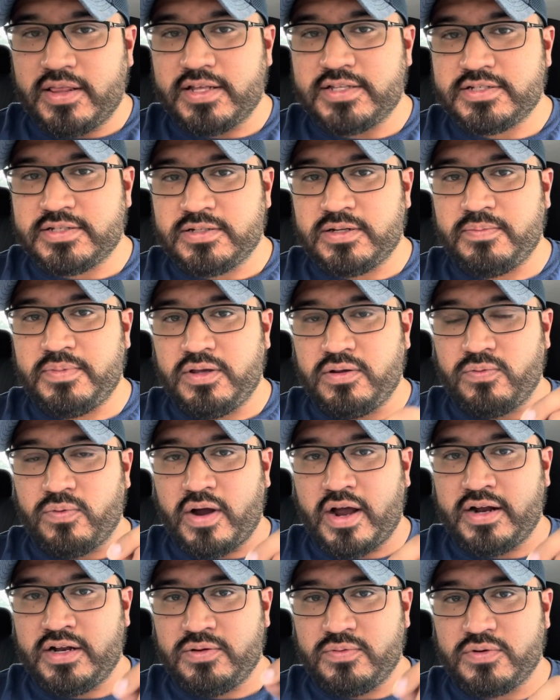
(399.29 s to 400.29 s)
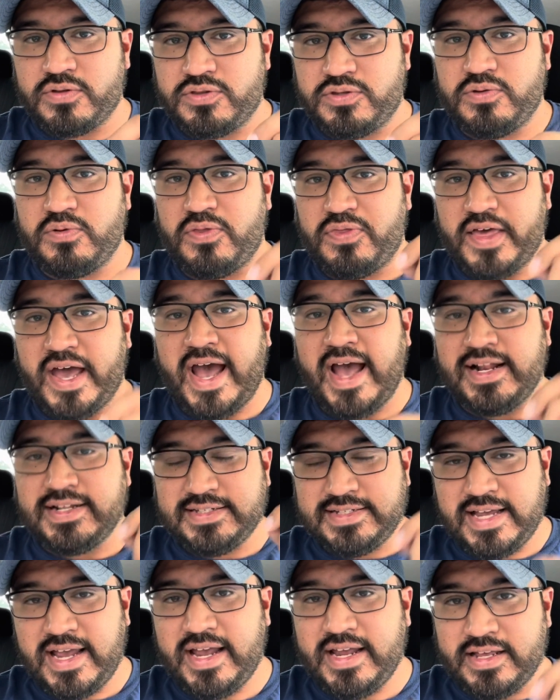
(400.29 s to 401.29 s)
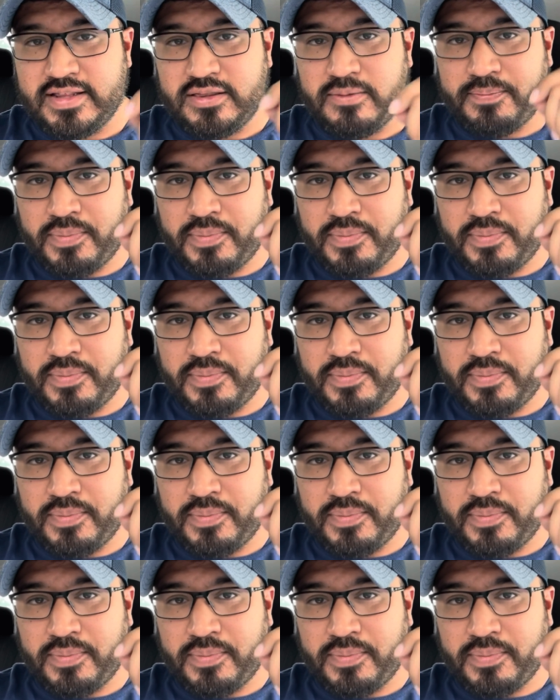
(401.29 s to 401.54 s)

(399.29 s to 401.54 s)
that's going to be riding with you that day in